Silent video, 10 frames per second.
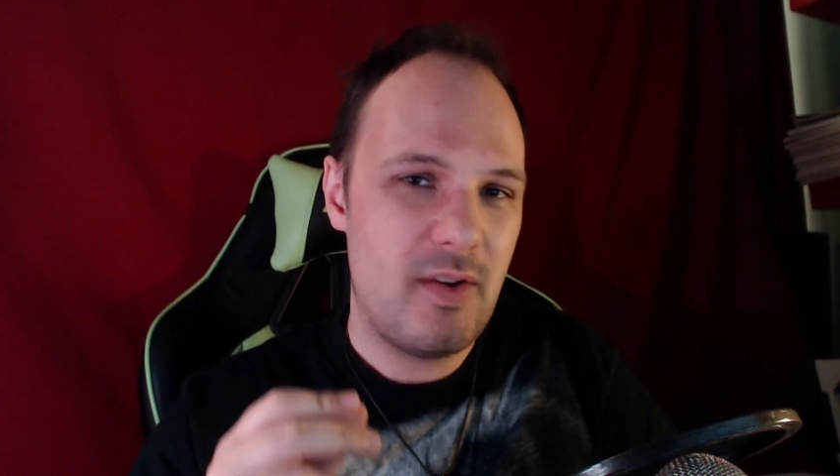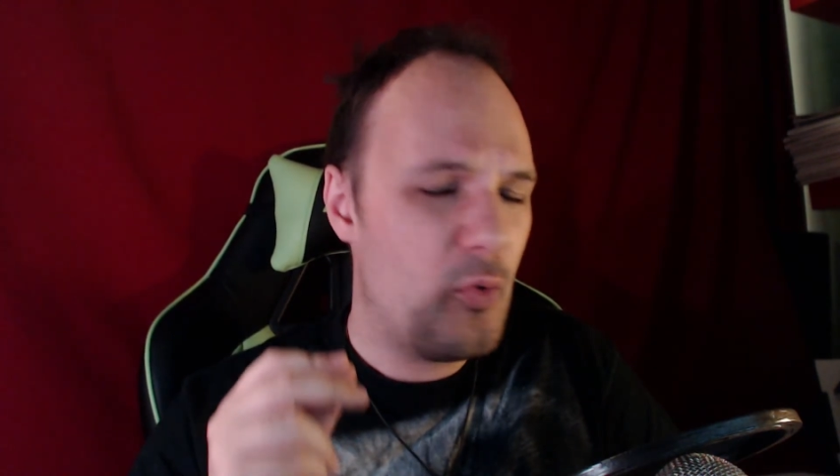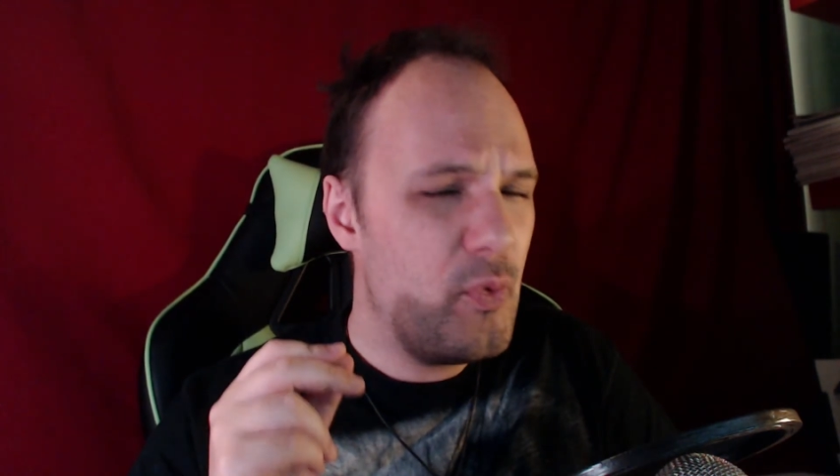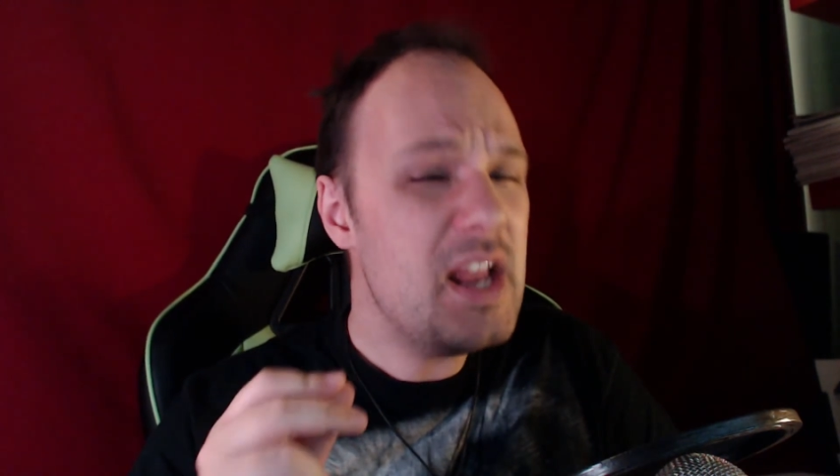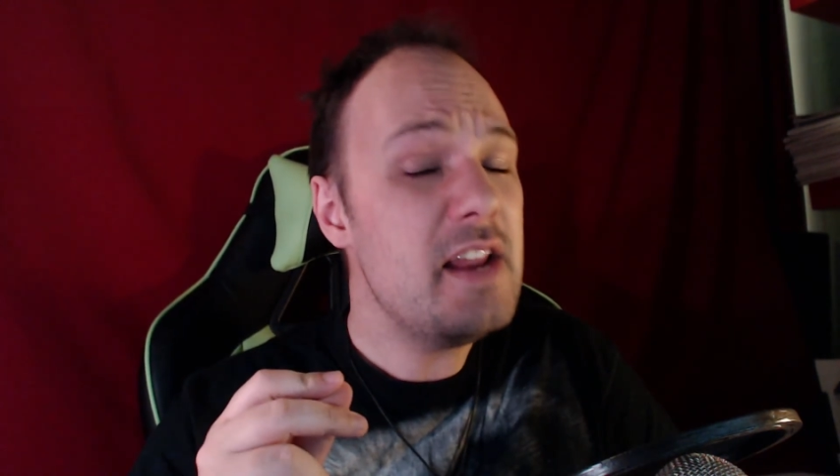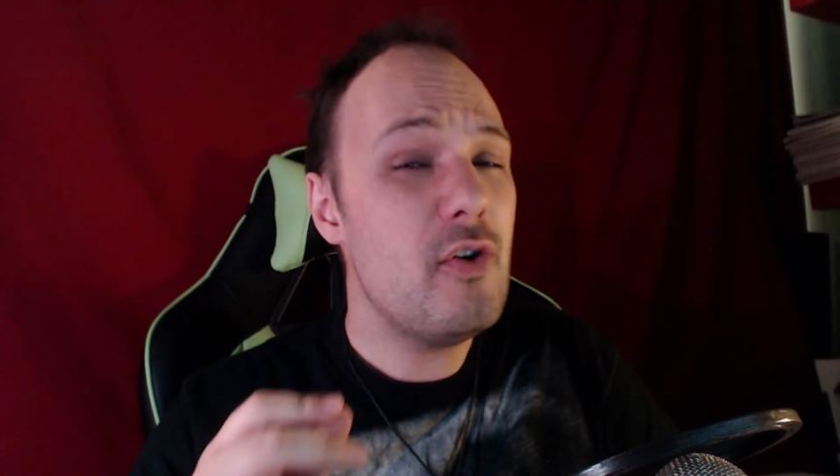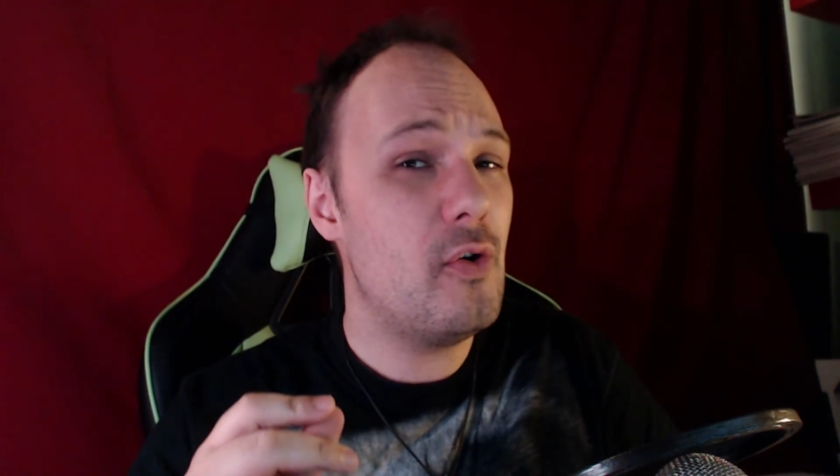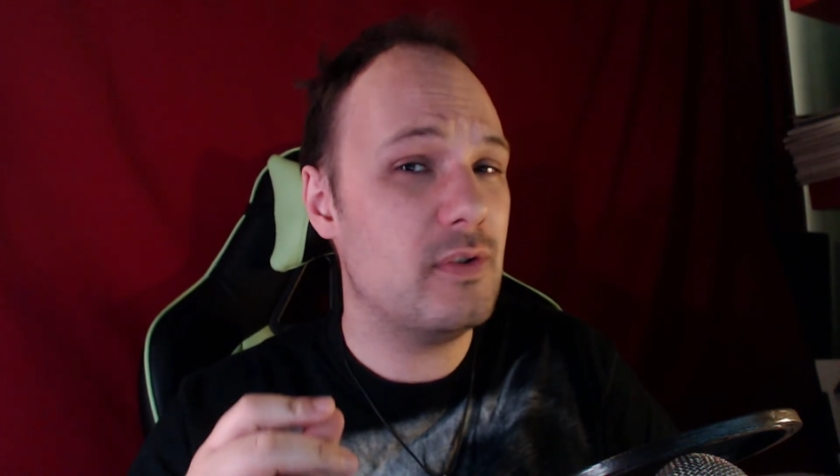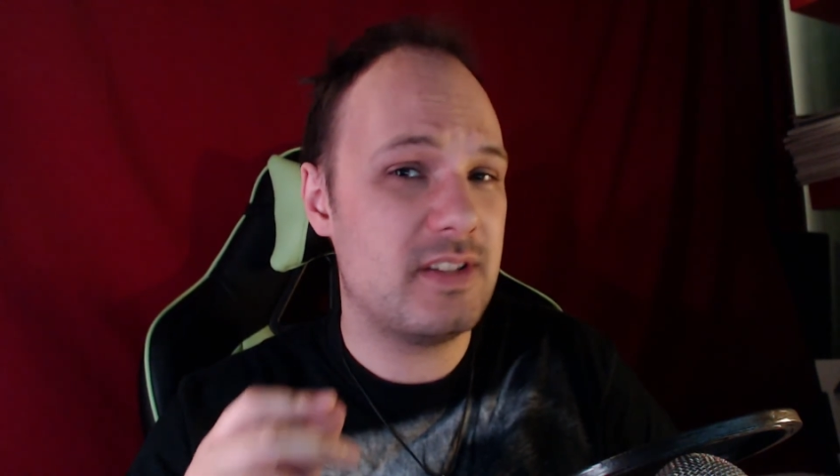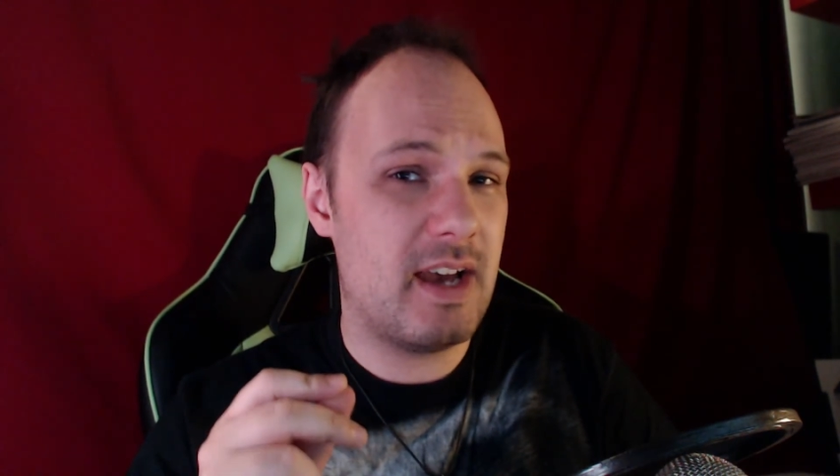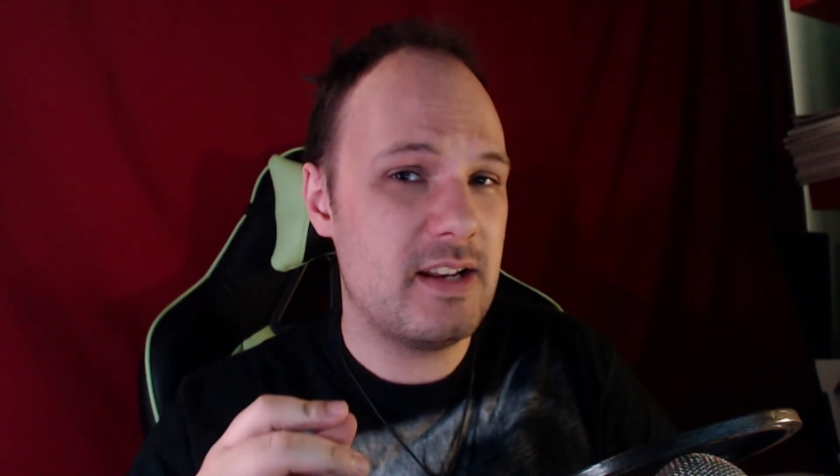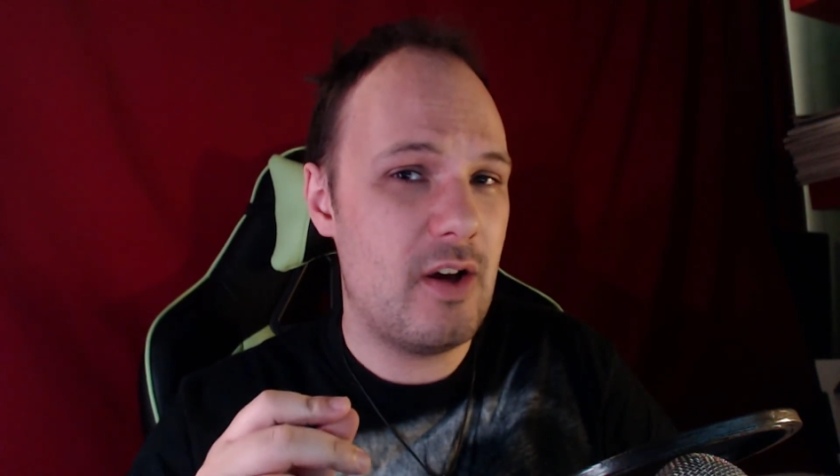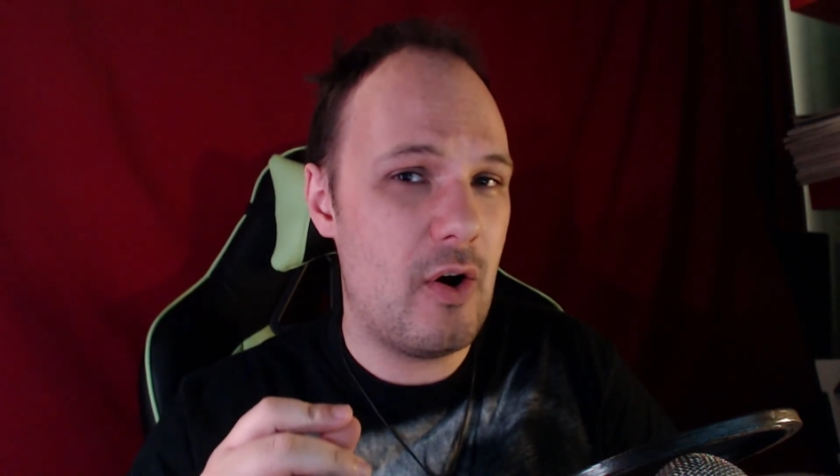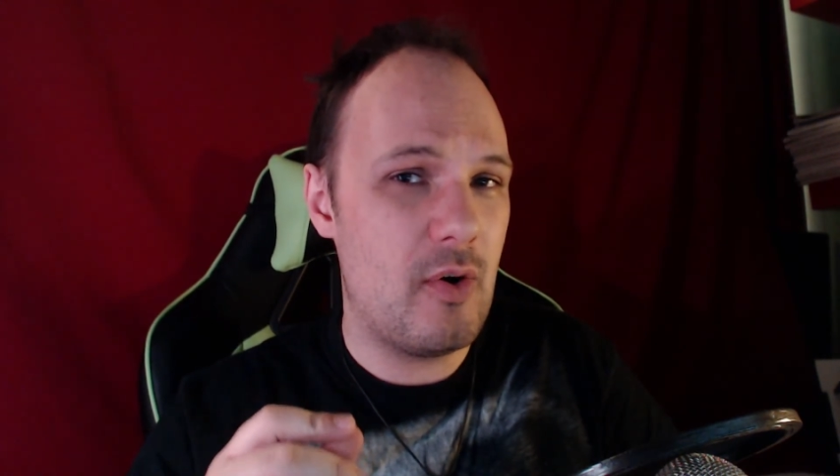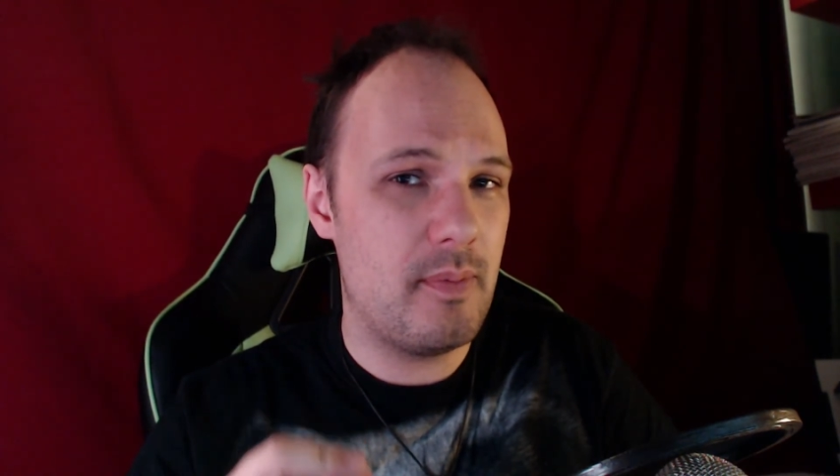Really old, I
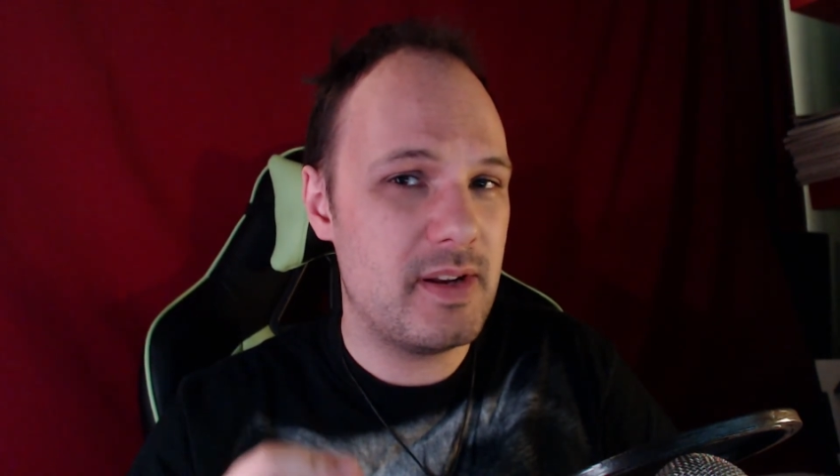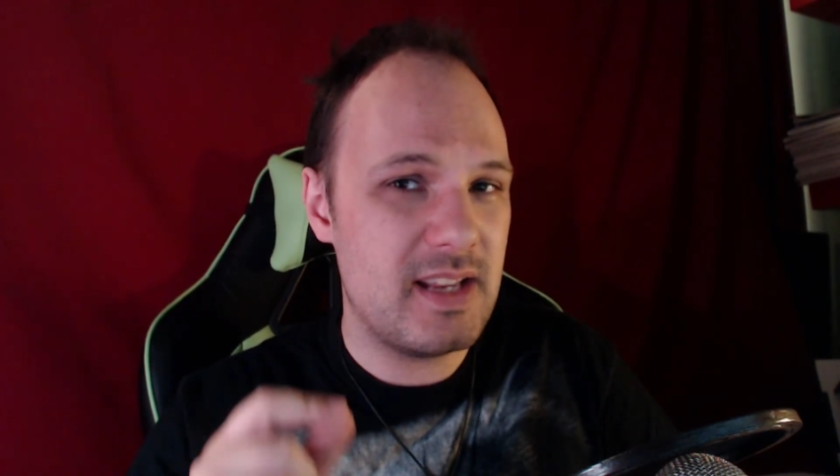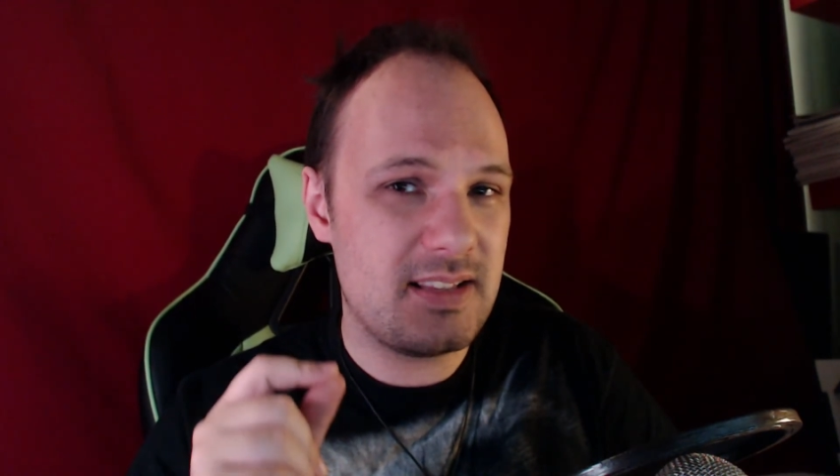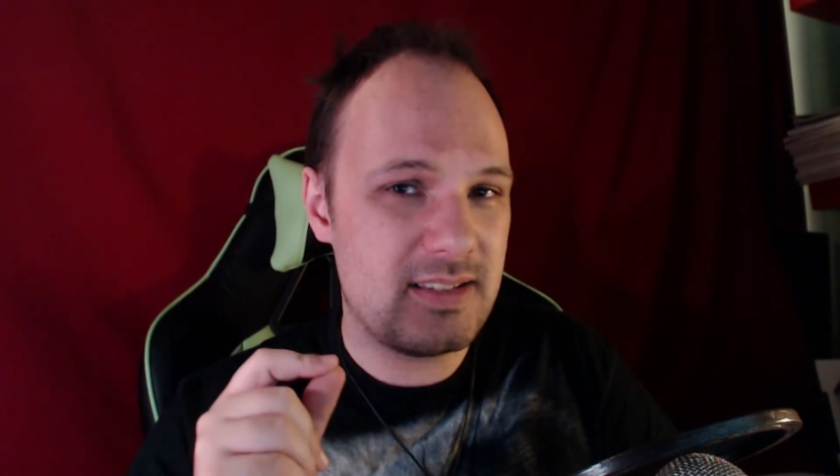know, but